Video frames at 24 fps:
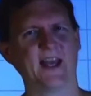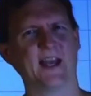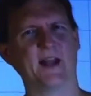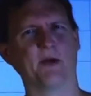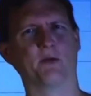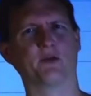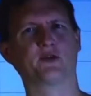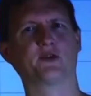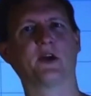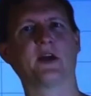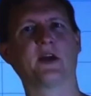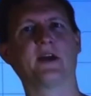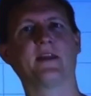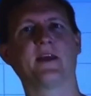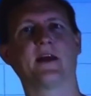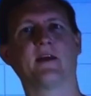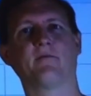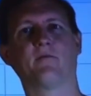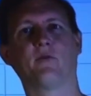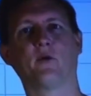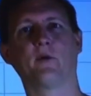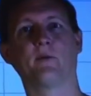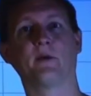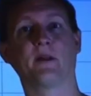Now we'll try
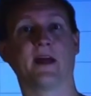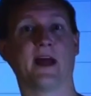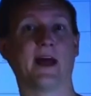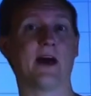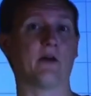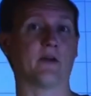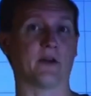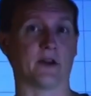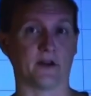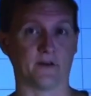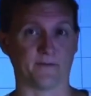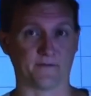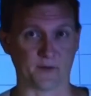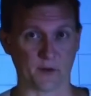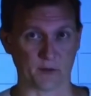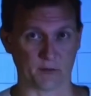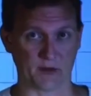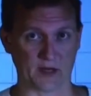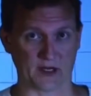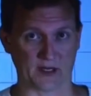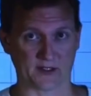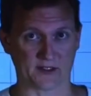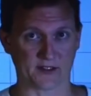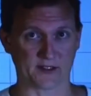that formula out in a few
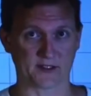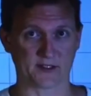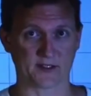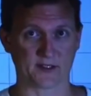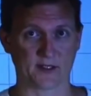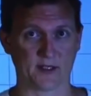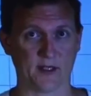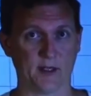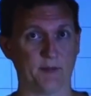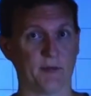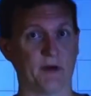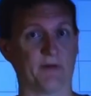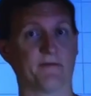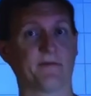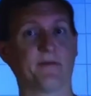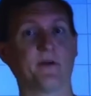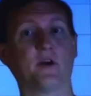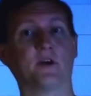minutes. But